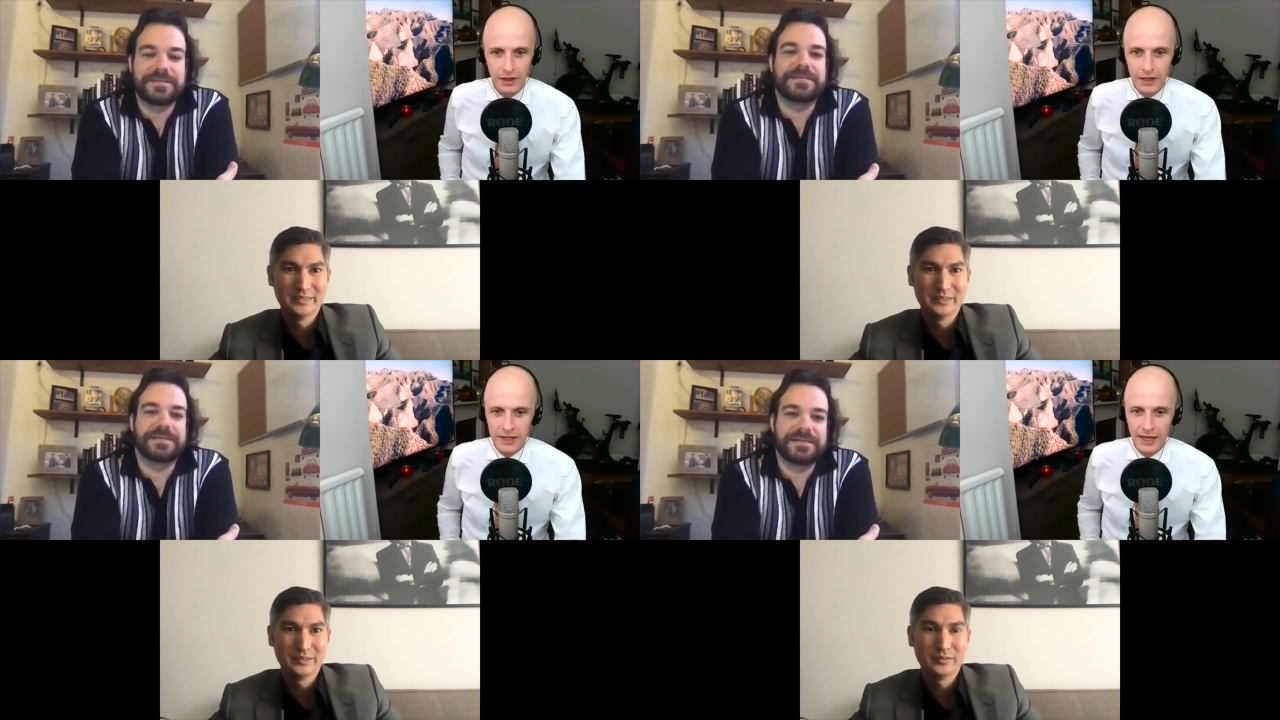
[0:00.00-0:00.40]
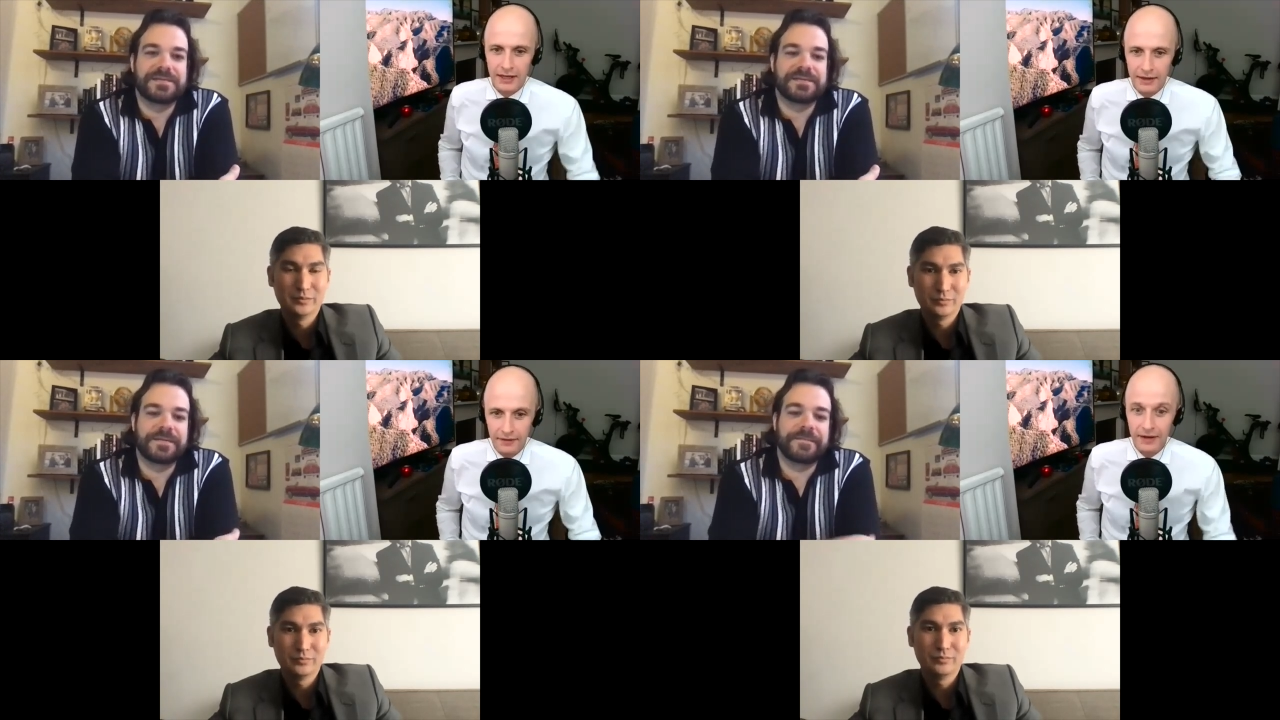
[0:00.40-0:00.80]
Speaker 1: Ken,
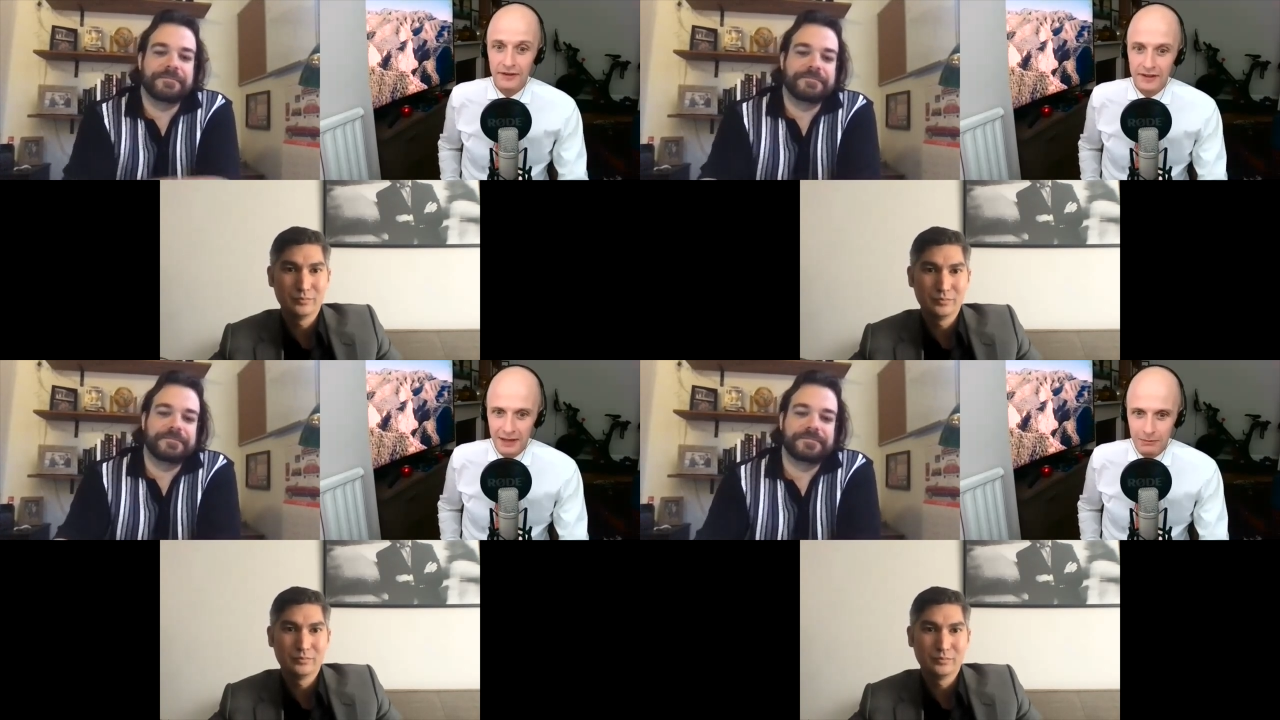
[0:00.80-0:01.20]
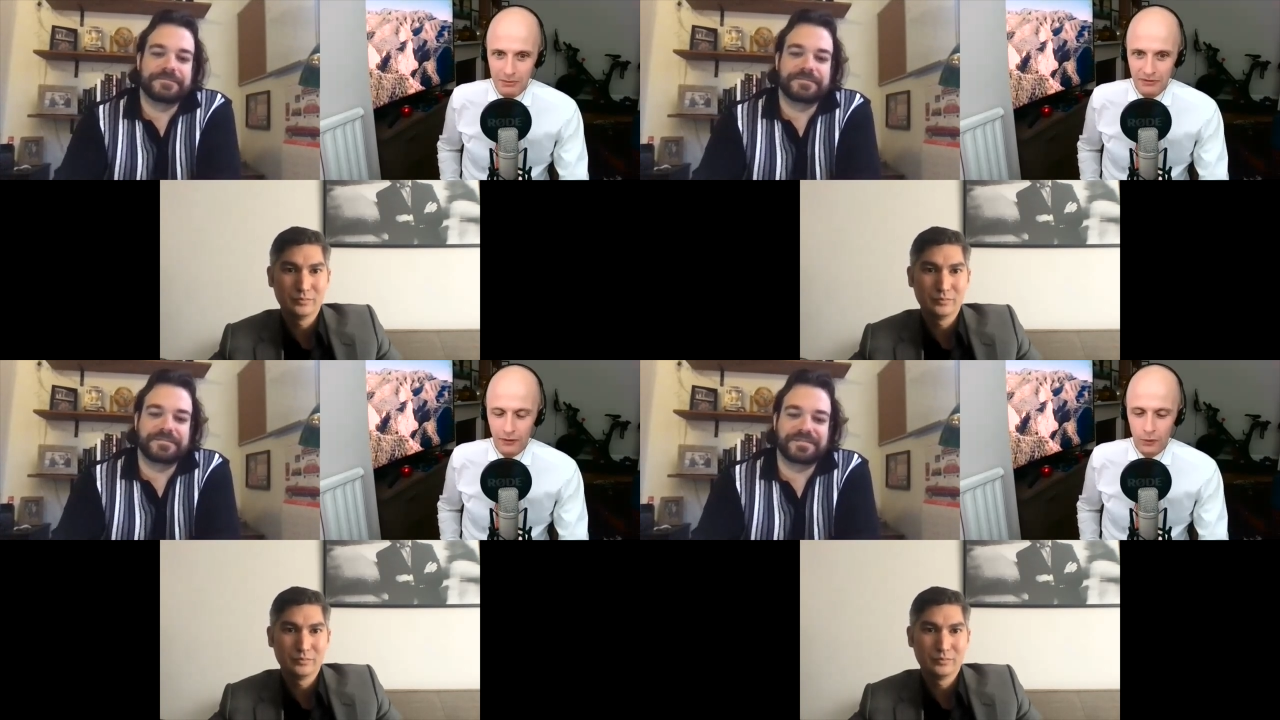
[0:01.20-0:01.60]
if anything came up
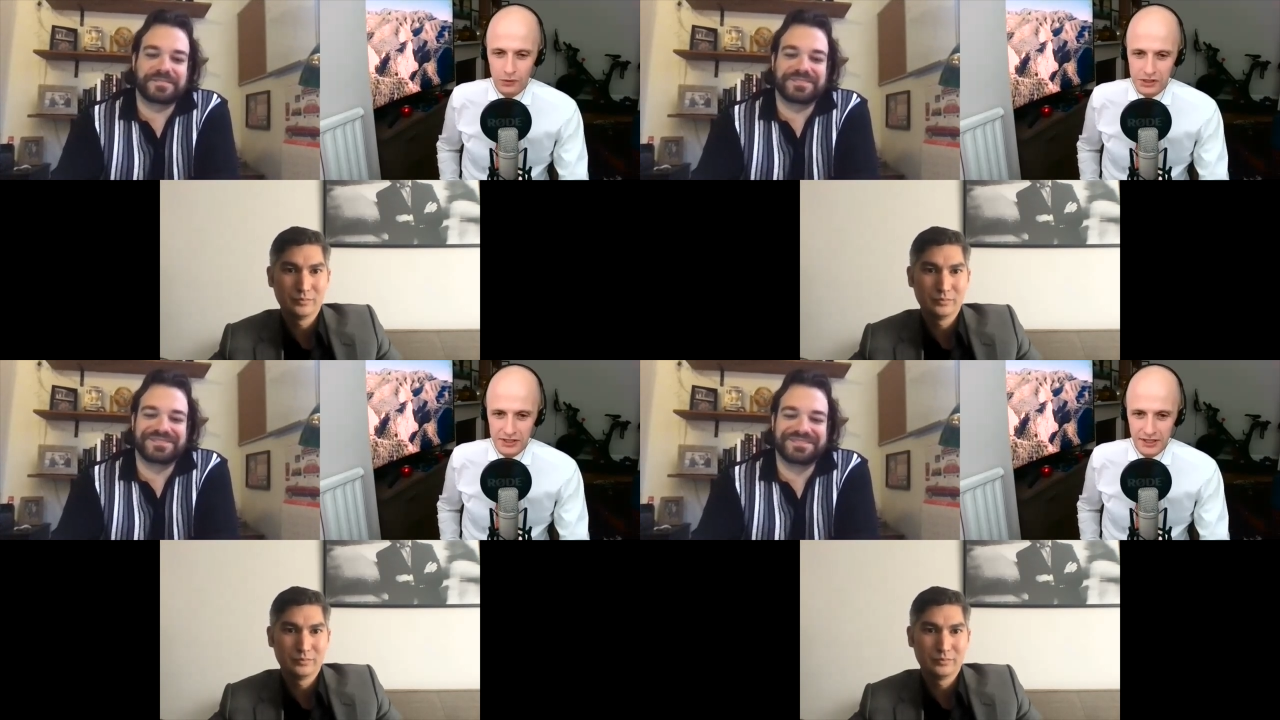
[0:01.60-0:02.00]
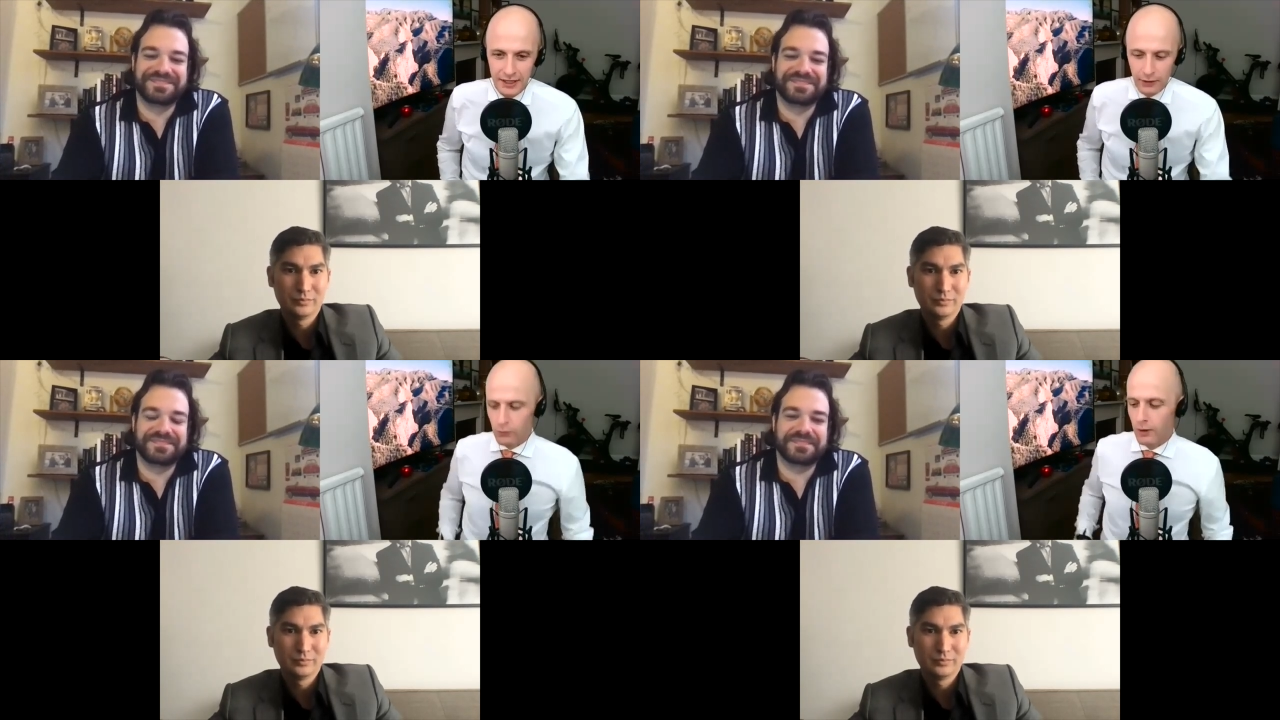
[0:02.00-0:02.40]
for auction
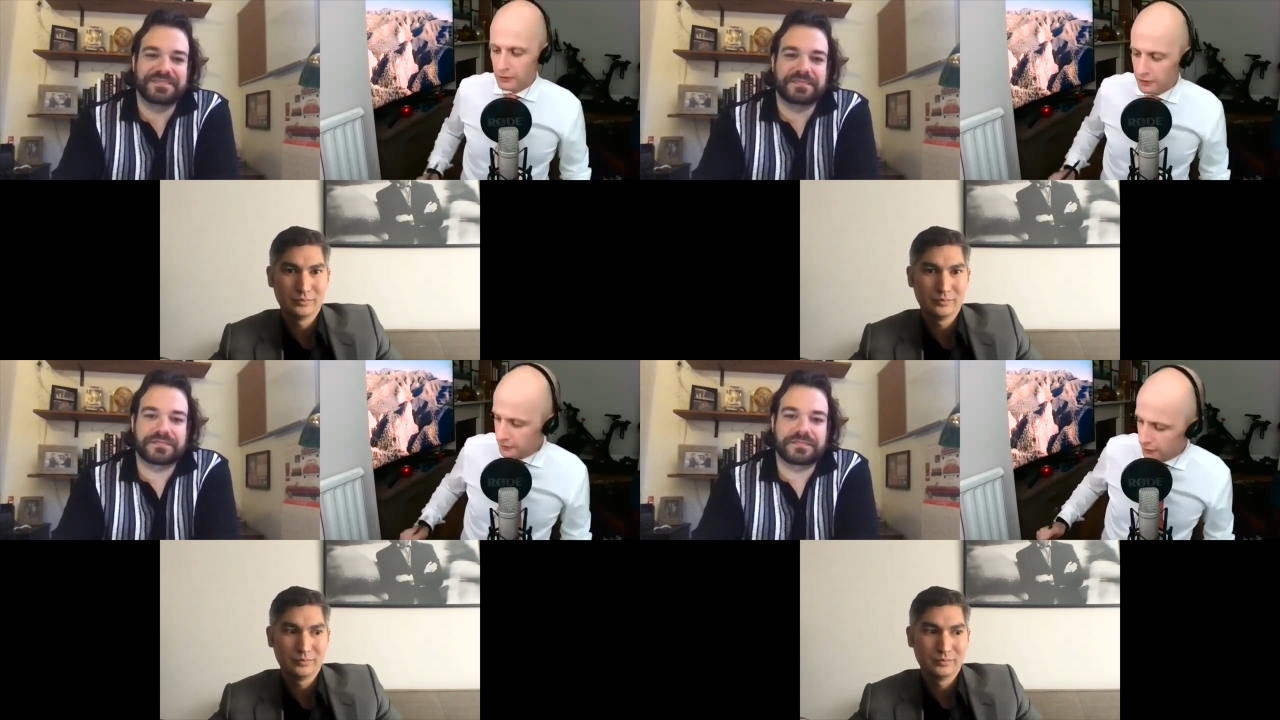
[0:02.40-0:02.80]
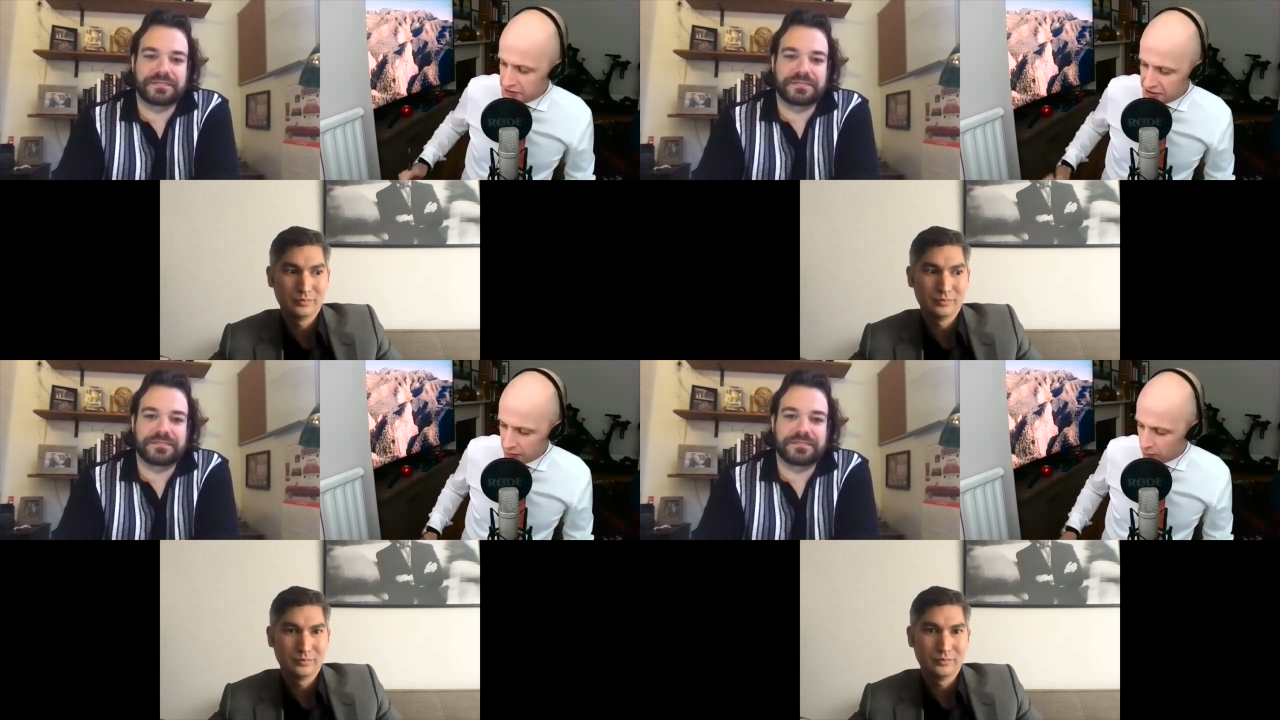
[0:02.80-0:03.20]
today, oh, hold on, got a
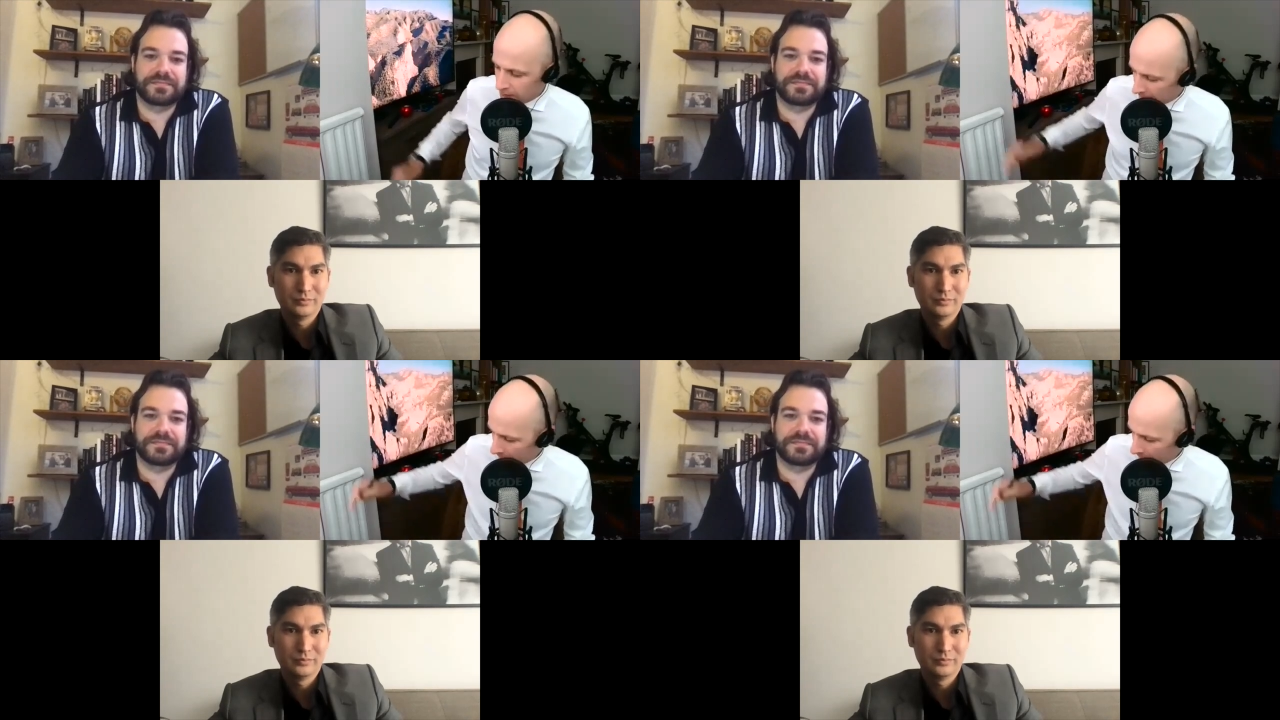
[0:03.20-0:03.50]
jingle.